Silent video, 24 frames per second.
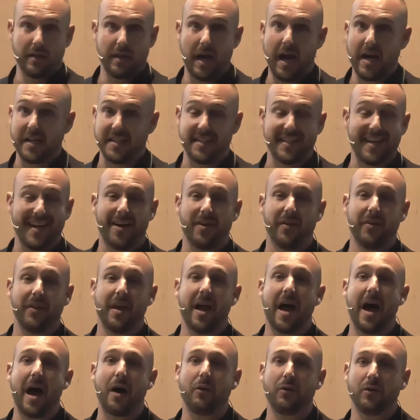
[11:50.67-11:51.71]
second
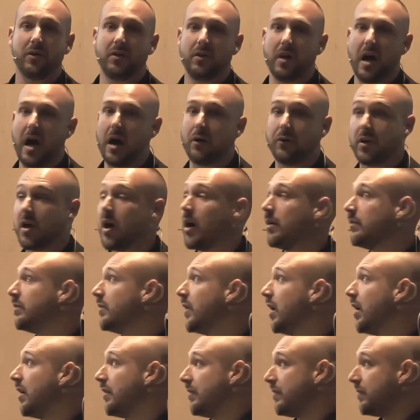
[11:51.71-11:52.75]
outcome
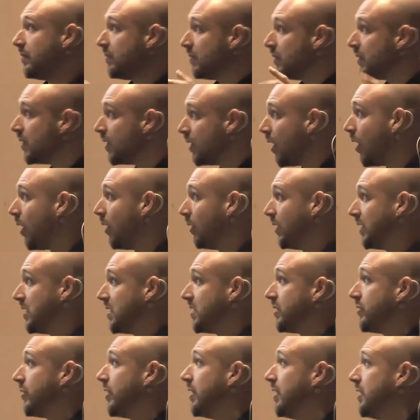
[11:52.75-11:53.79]
of all the
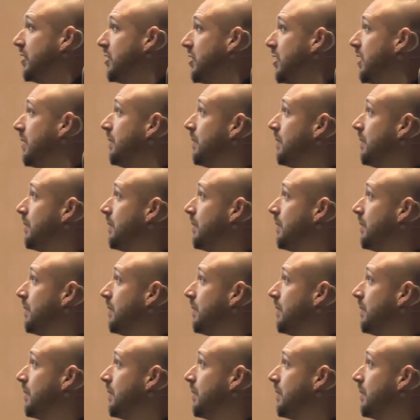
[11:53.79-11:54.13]
strategy.